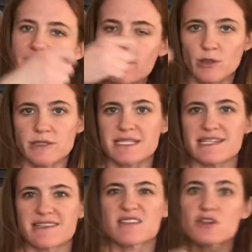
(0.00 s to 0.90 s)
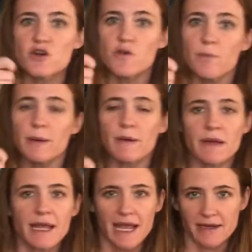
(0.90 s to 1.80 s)
bills that scoop
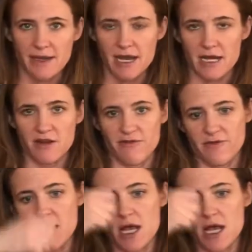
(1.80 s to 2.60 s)
and kind of,